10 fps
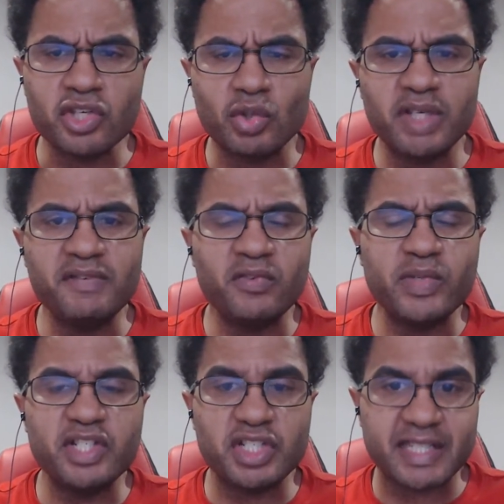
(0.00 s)
So even
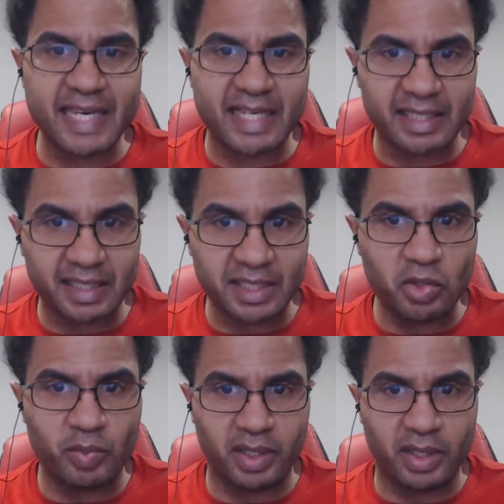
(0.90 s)
if we just take a
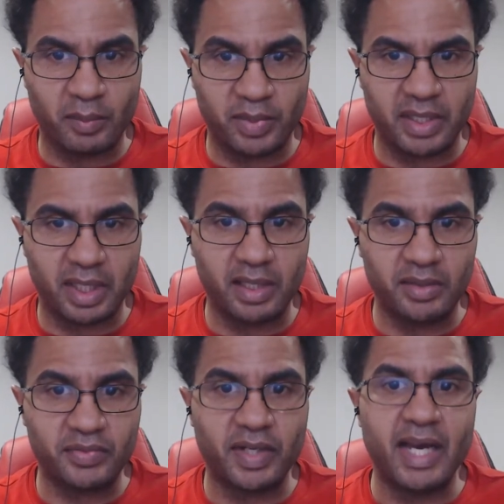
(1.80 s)
little bit
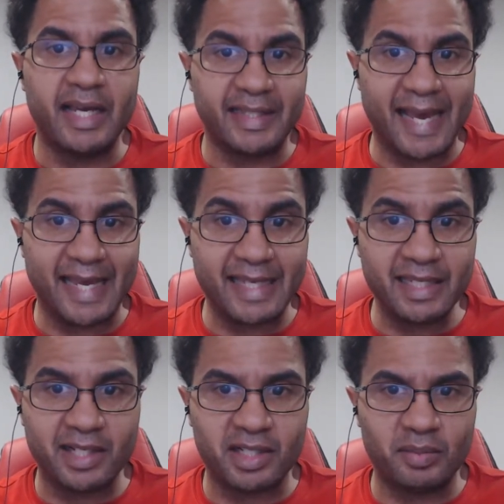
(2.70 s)
of that
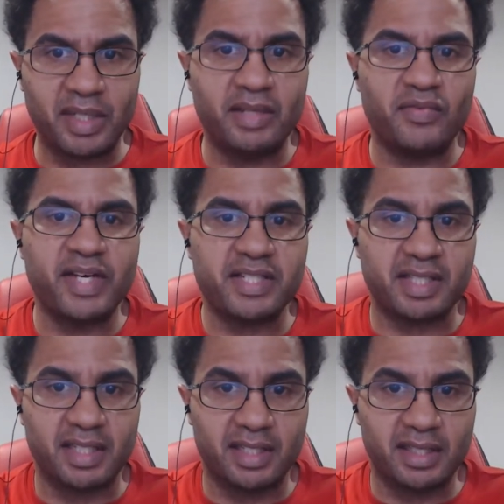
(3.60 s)
income and
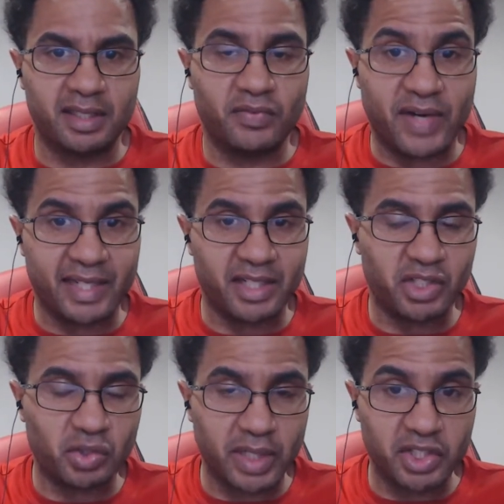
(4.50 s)
invest it in
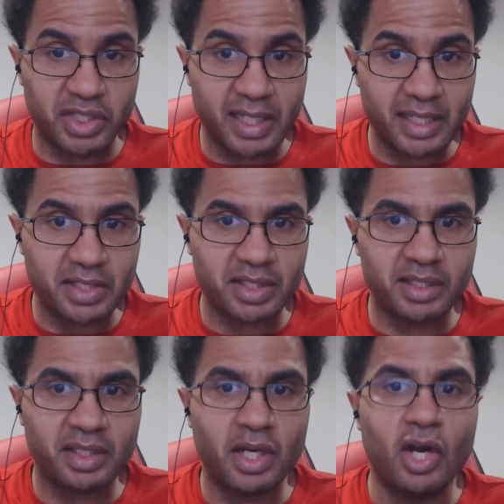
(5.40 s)
financial
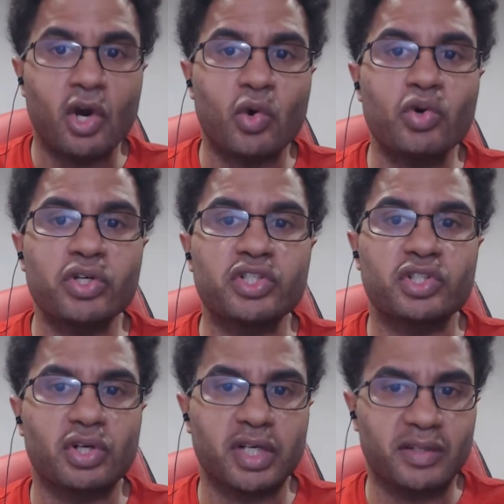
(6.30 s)
education or
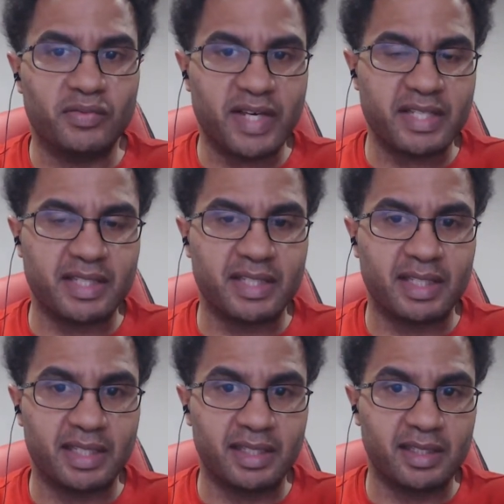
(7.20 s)
start
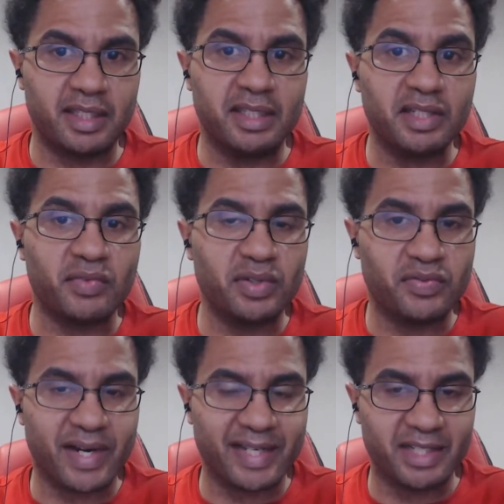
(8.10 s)
investing in the different
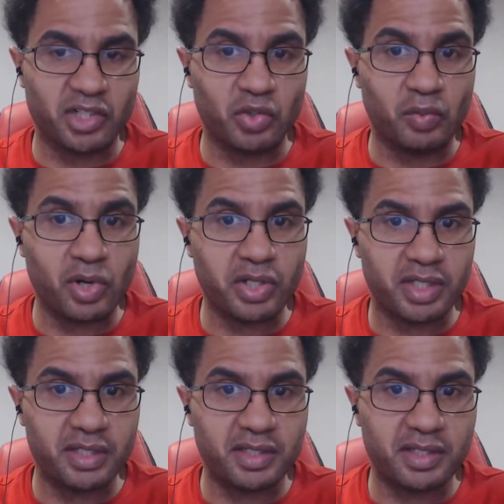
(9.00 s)
financial
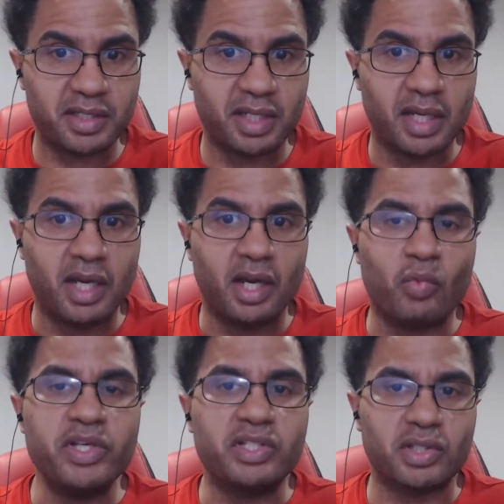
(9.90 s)
markets,
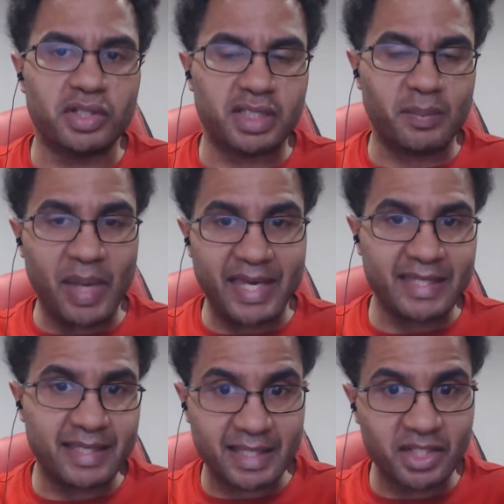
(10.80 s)
we start to pay
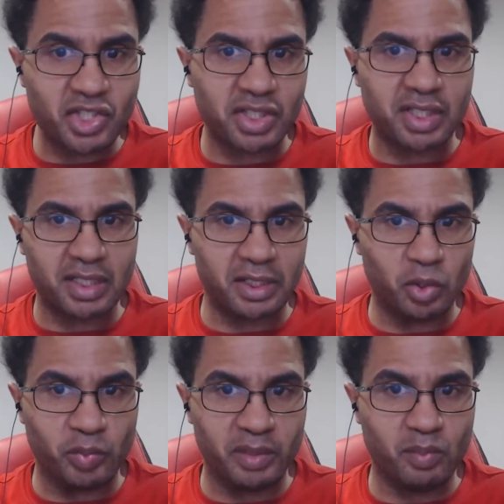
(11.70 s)
attention a
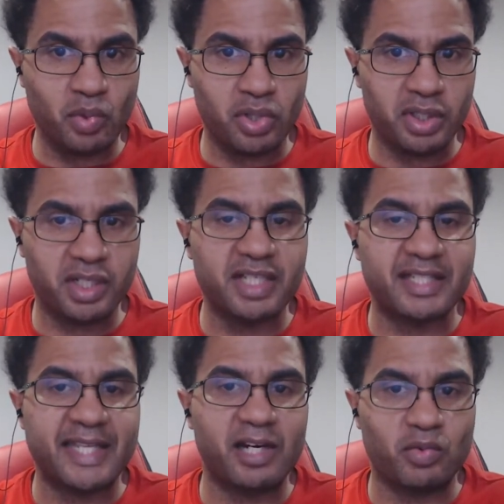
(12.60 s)
little bit more,
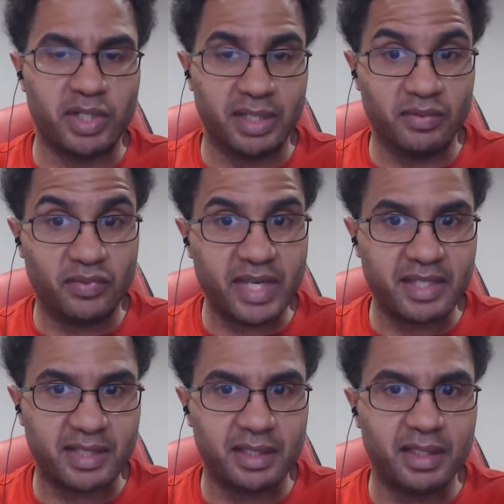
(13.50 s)
because now we're
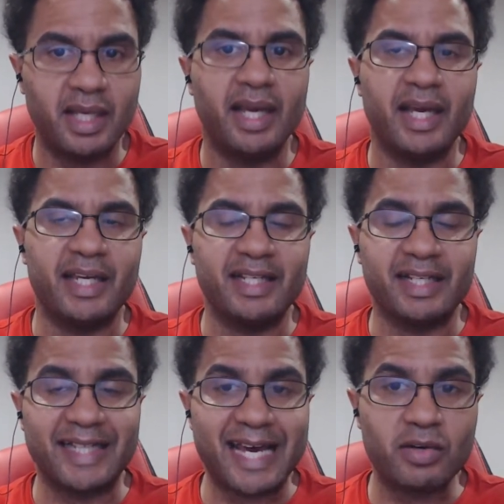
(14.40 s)
invested. And it
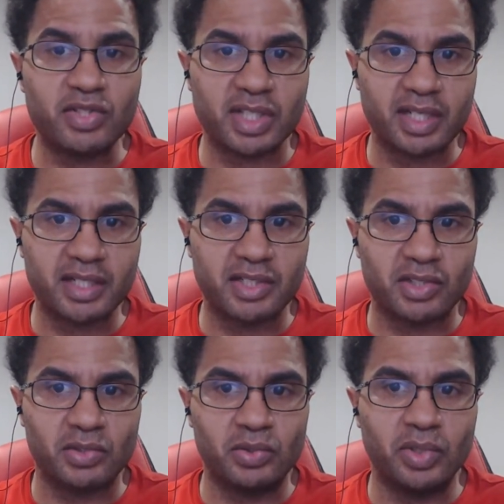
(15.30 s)
allows us
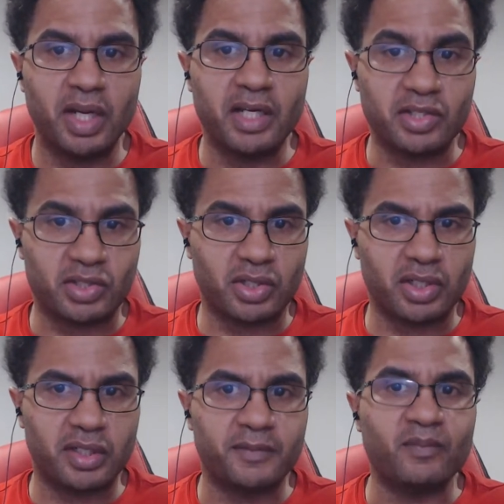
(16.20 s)
to
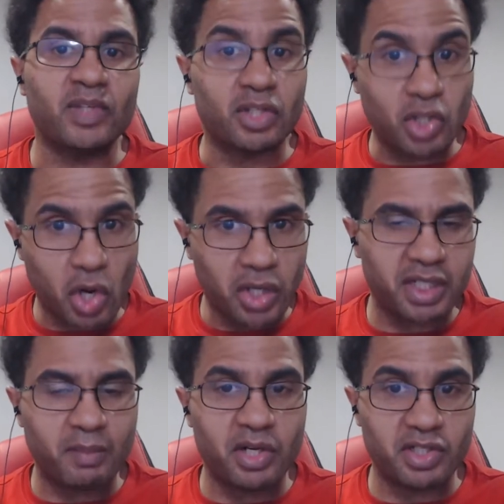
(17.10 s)
start
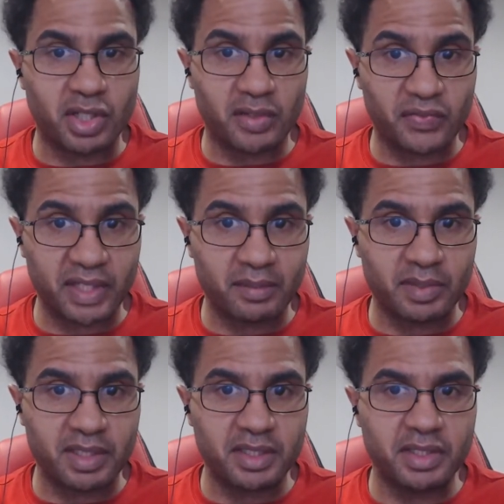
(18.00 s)
talking amongst our
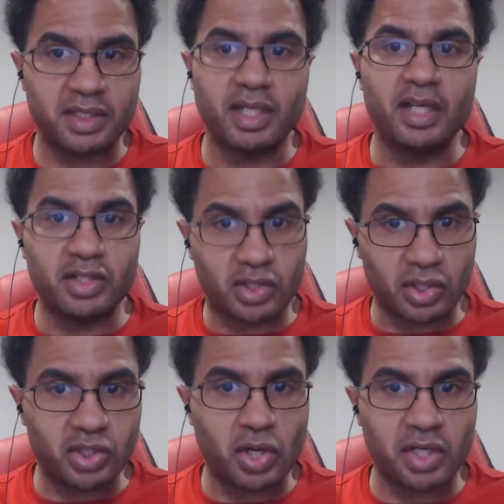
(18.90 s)
families,
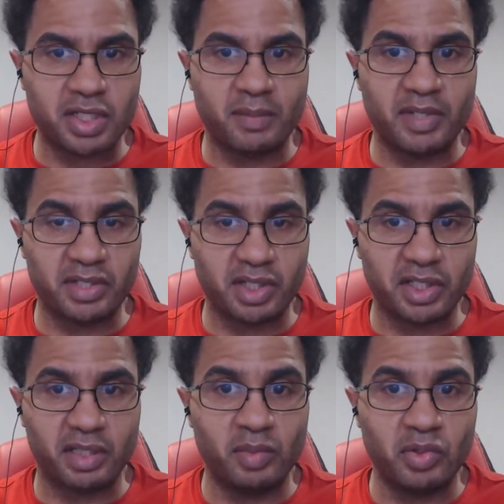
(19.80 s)
start talking amongst
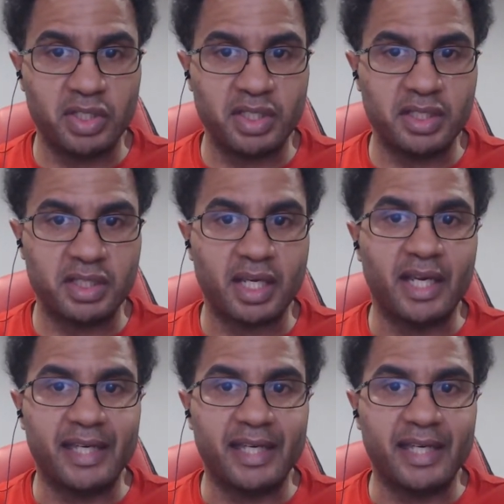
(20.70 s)
our communities